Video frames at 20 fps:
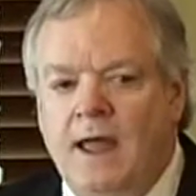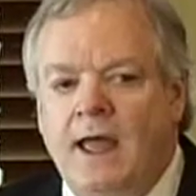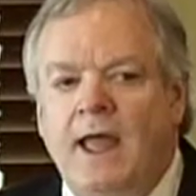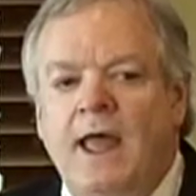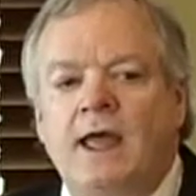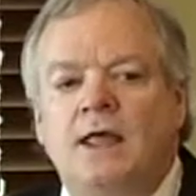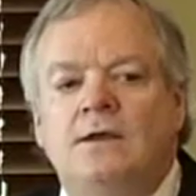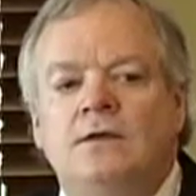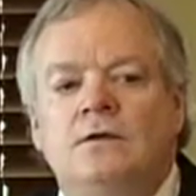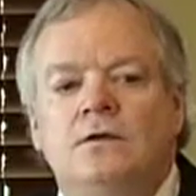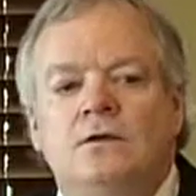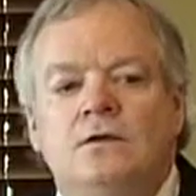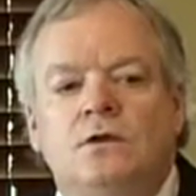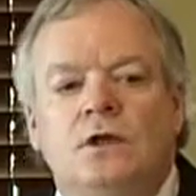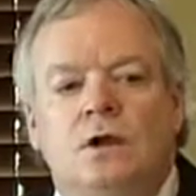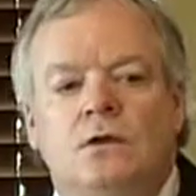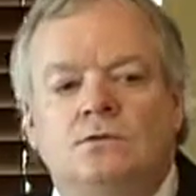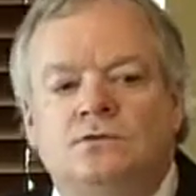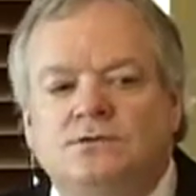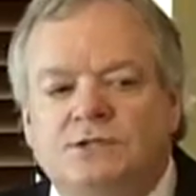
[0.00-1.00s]
And,
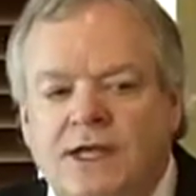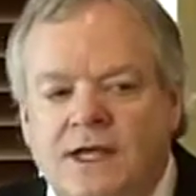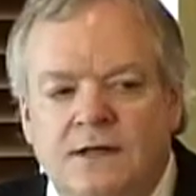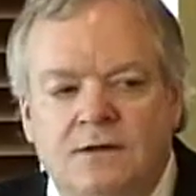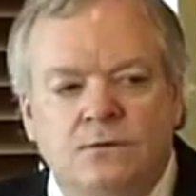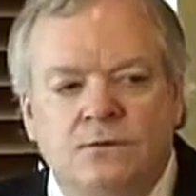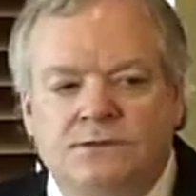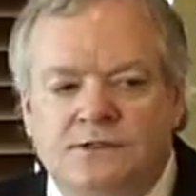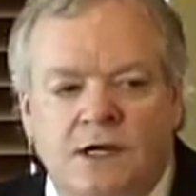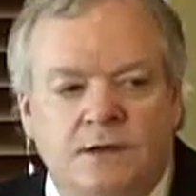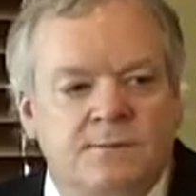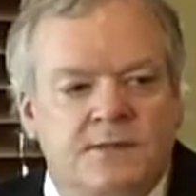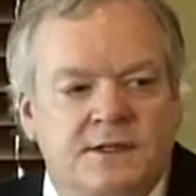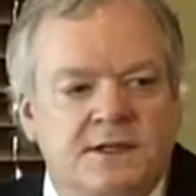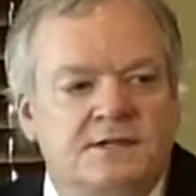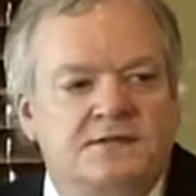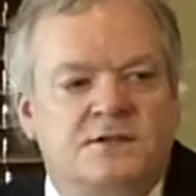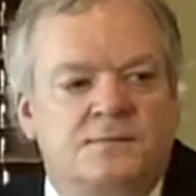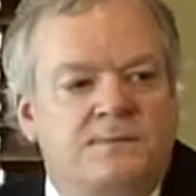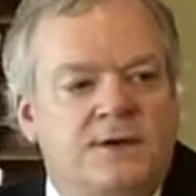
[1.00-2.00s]
you know, China was our
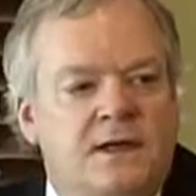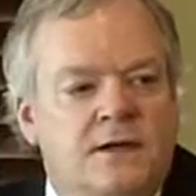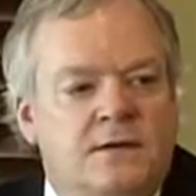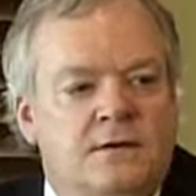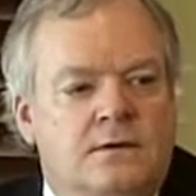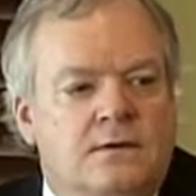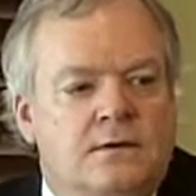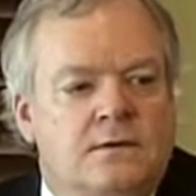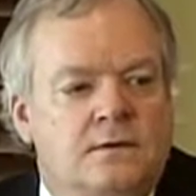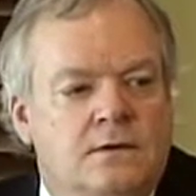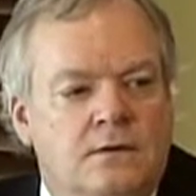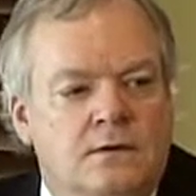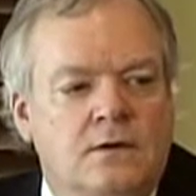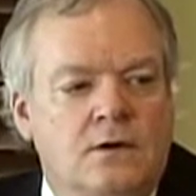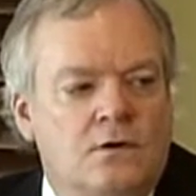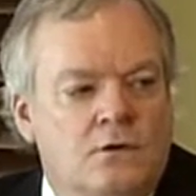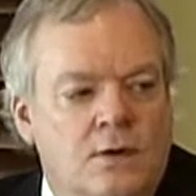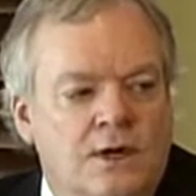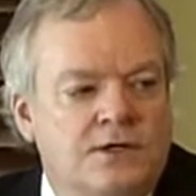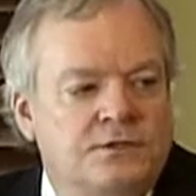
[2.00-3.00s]
biggest competitor,
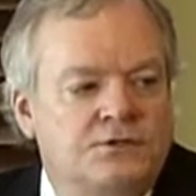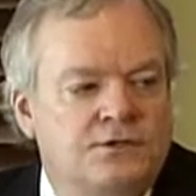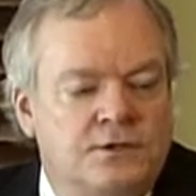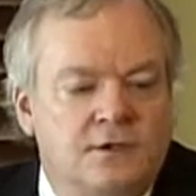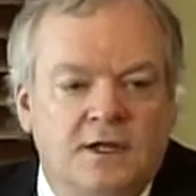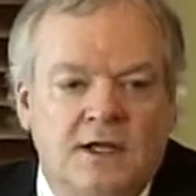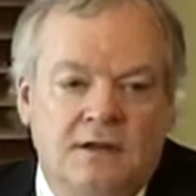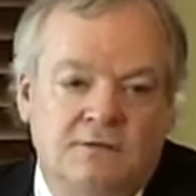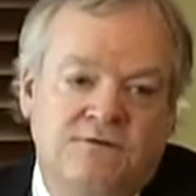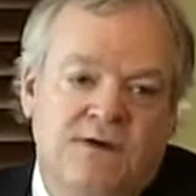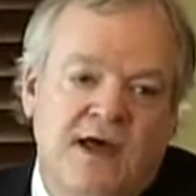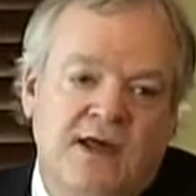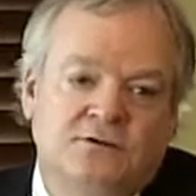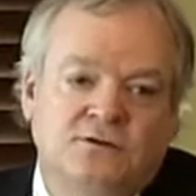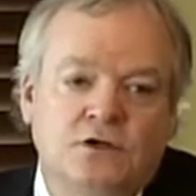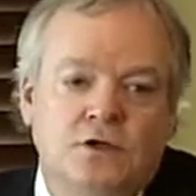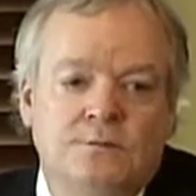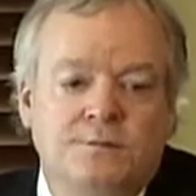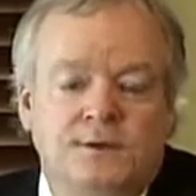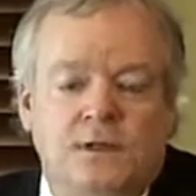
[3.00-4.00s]
no question. In
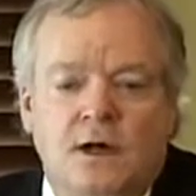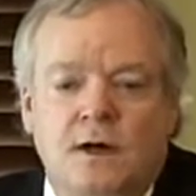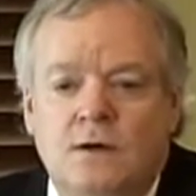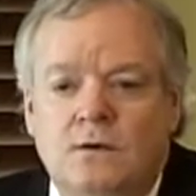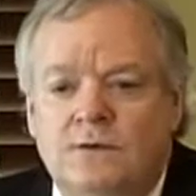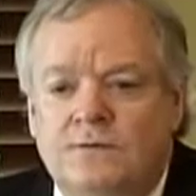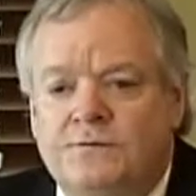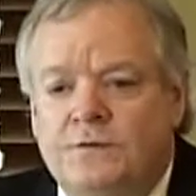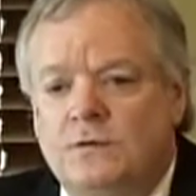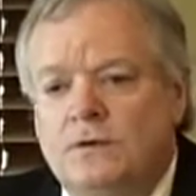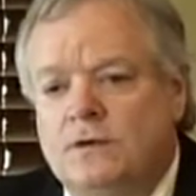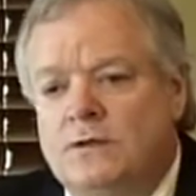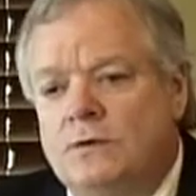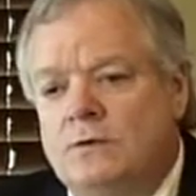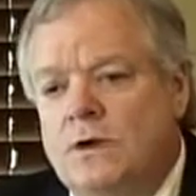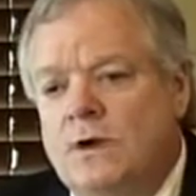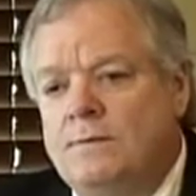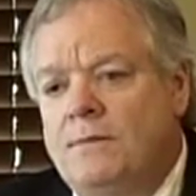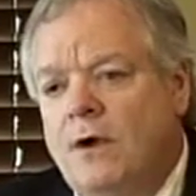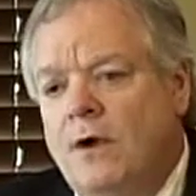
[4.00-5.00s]
fact, Tupelo, if you look at
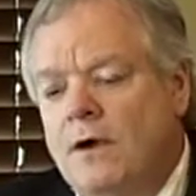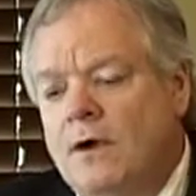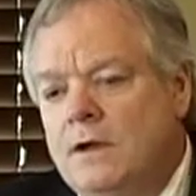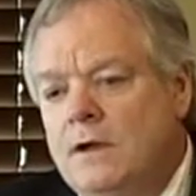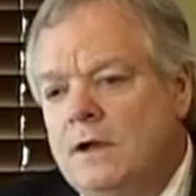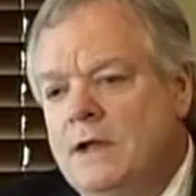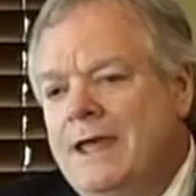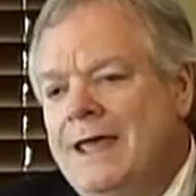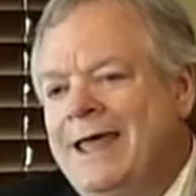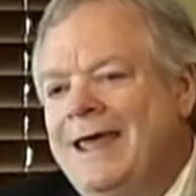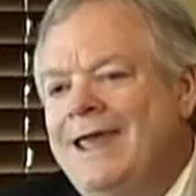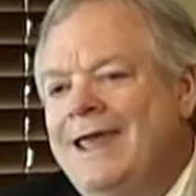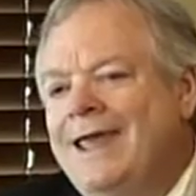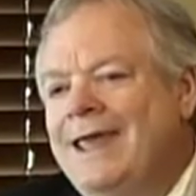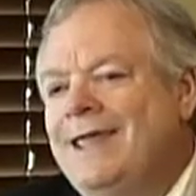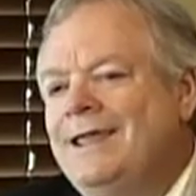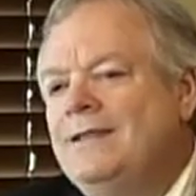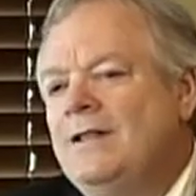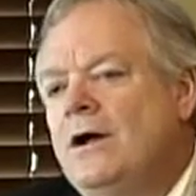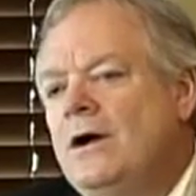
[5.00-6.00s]
Rumbarger,
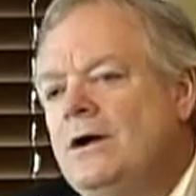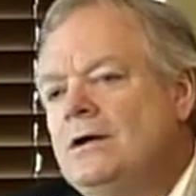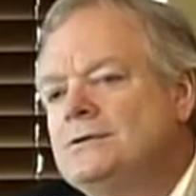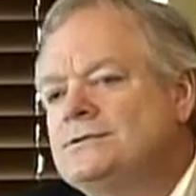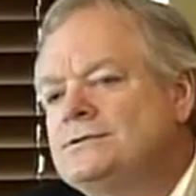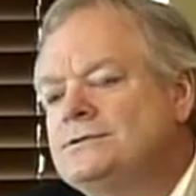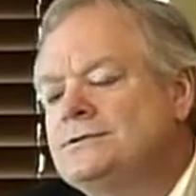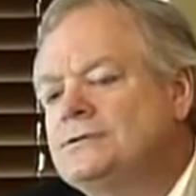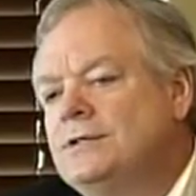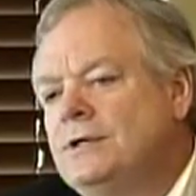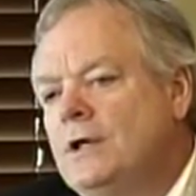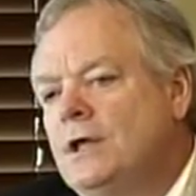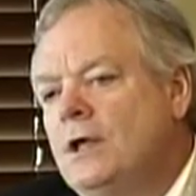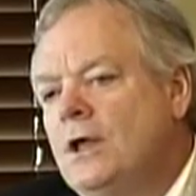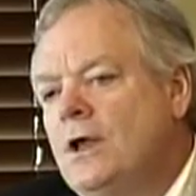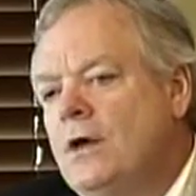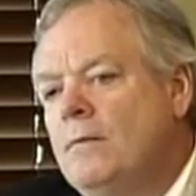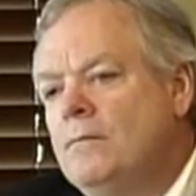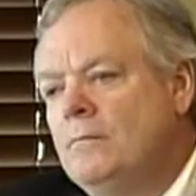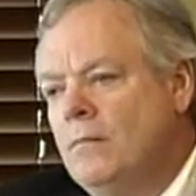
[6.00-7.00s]
he lost
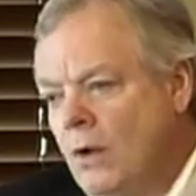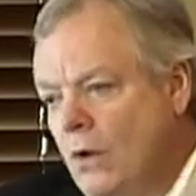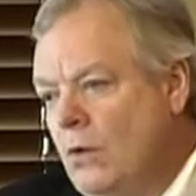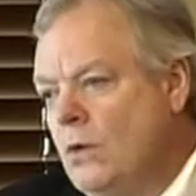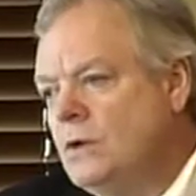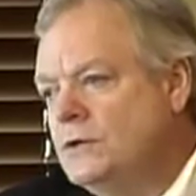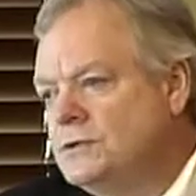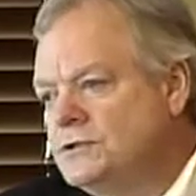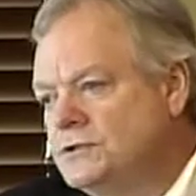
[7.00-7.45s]
more